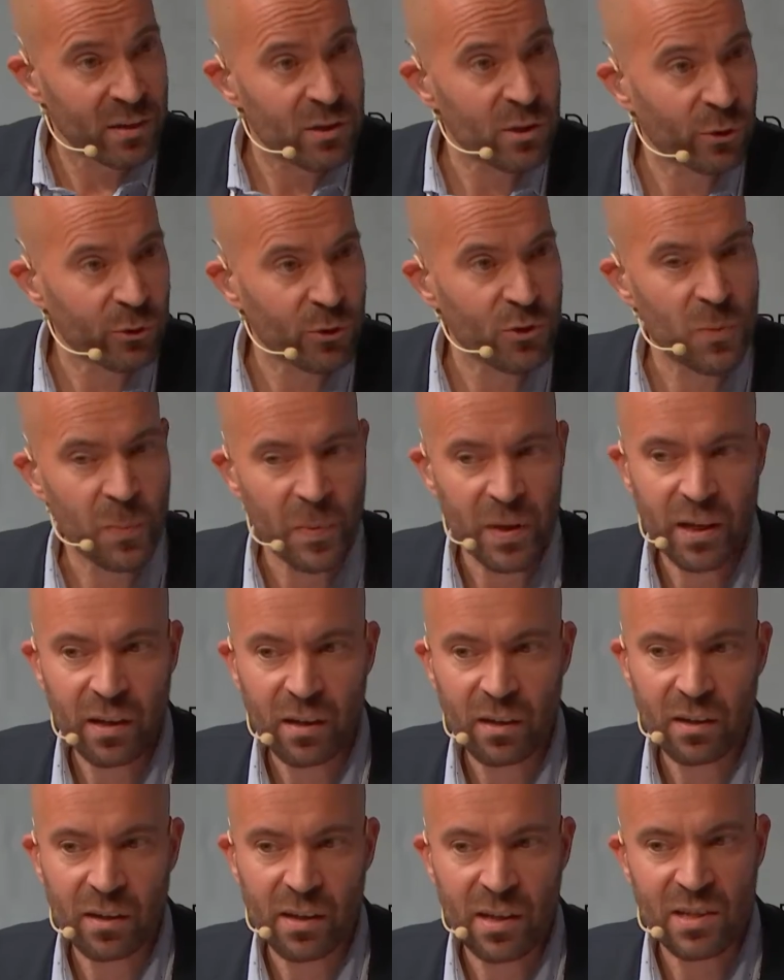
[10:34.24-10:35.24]
so to speak,
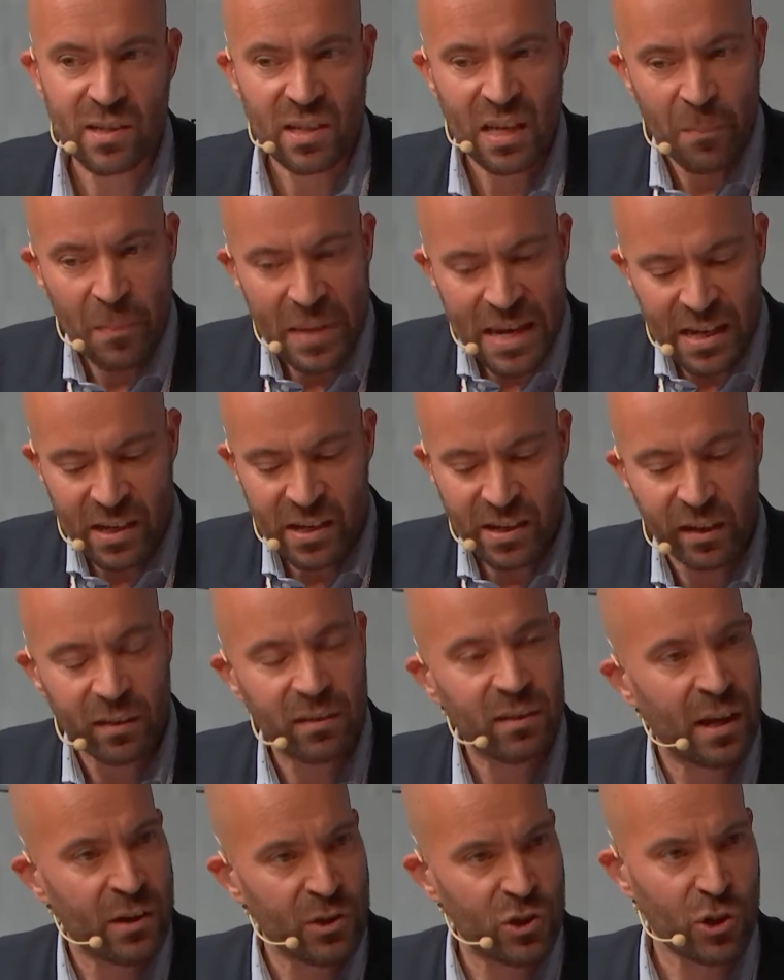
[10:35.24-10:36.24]
is
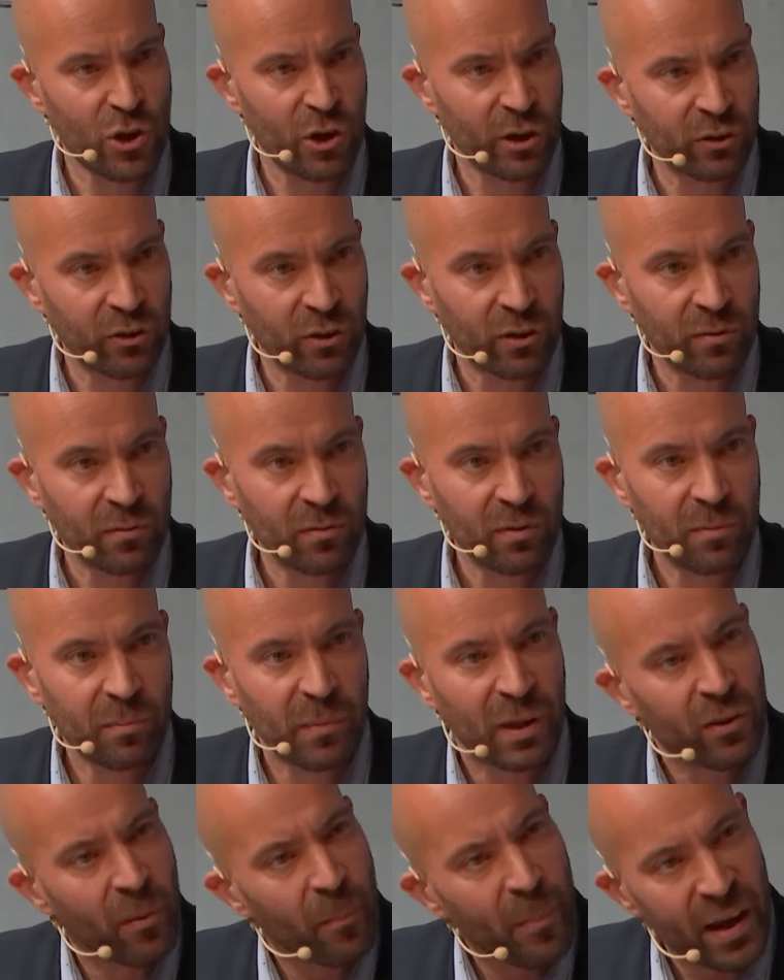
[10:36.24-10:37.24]
immediate and certain.
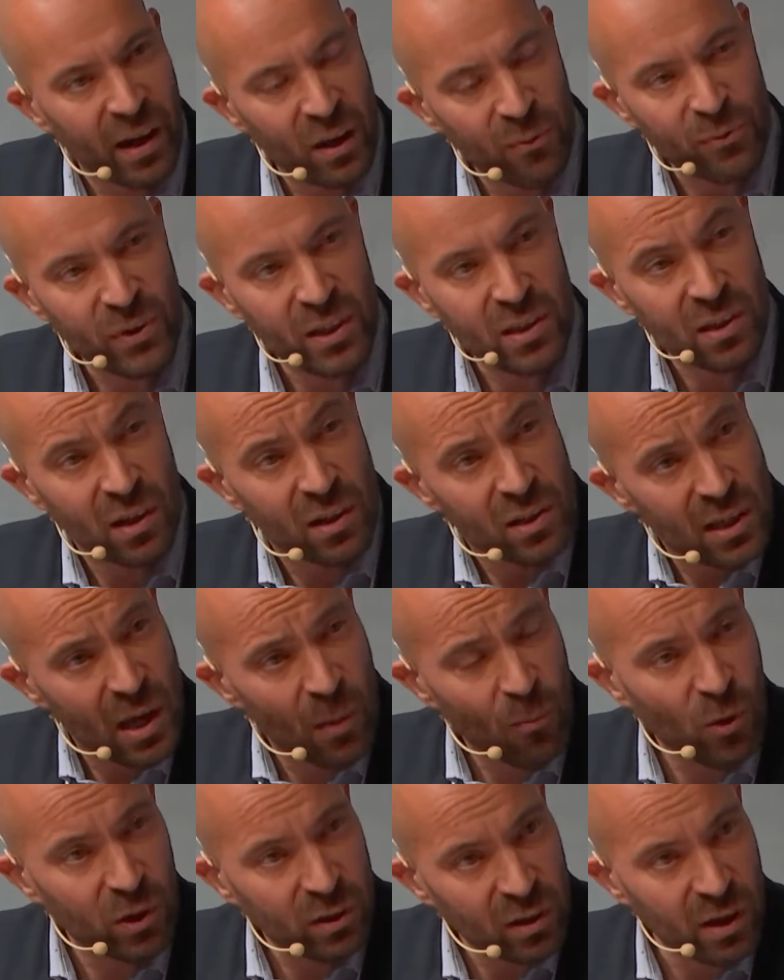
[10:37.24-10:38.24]
But the benefits are
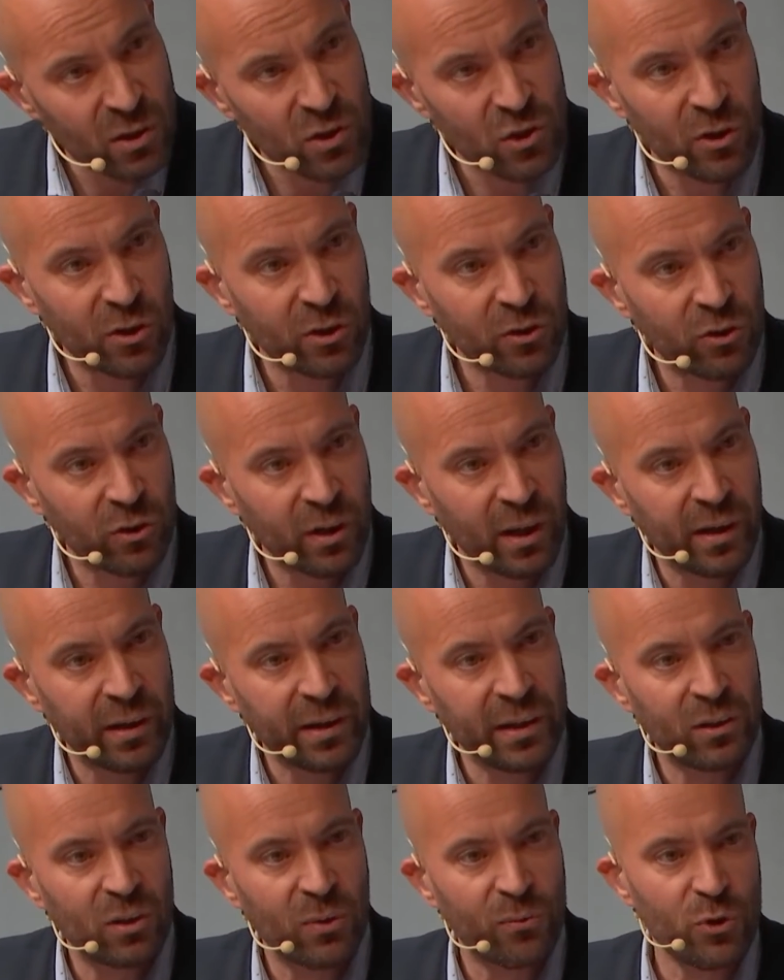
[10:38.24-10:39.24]
somewhat uncertain and
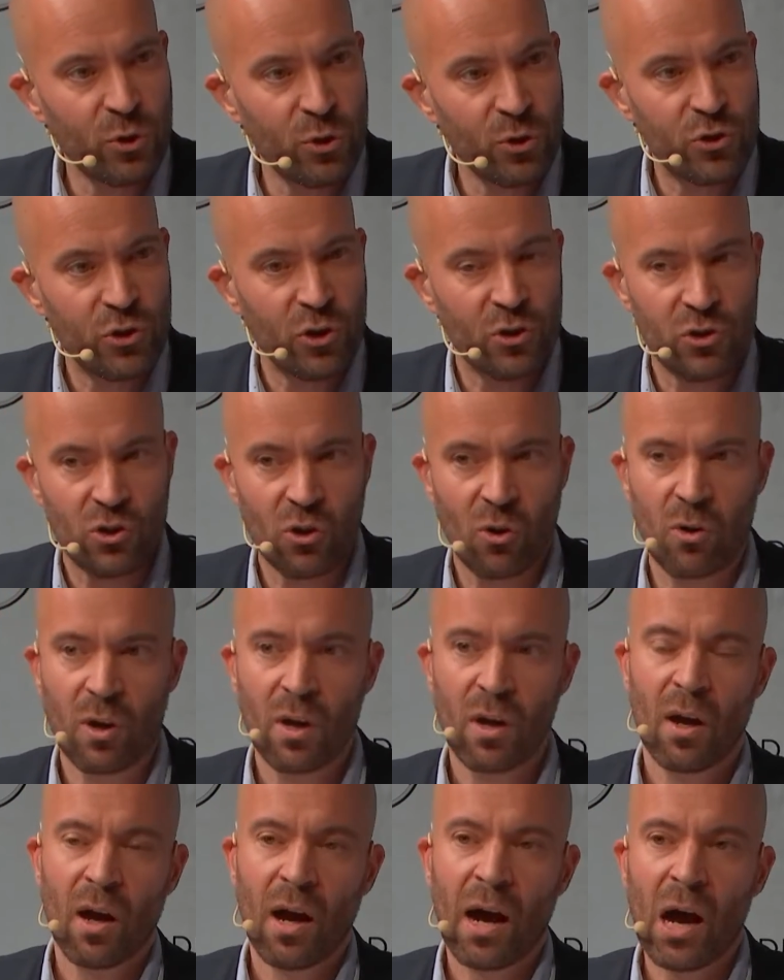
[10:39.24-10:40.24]
in the future. So
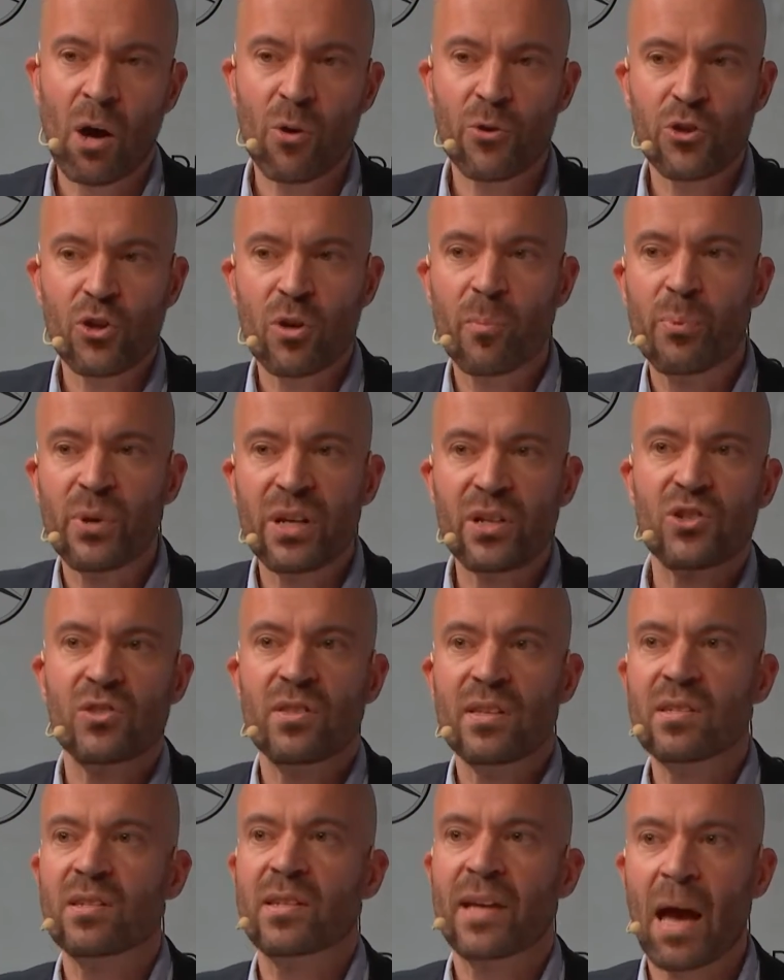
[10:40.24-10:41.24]
how do you bridge
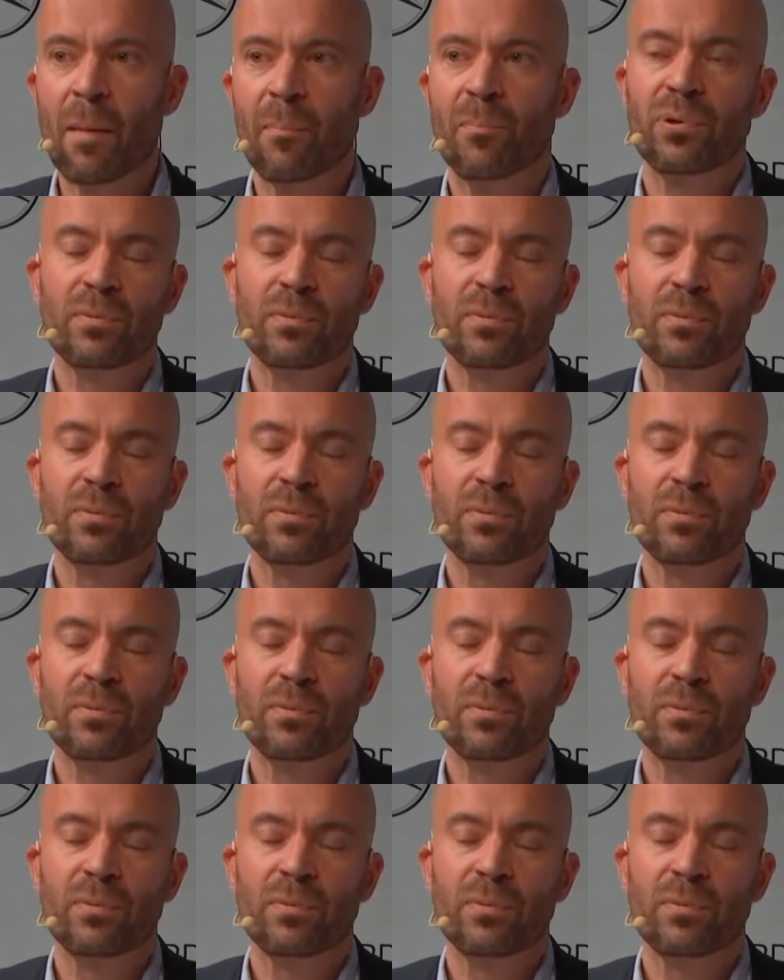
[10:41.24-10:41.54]
this gap?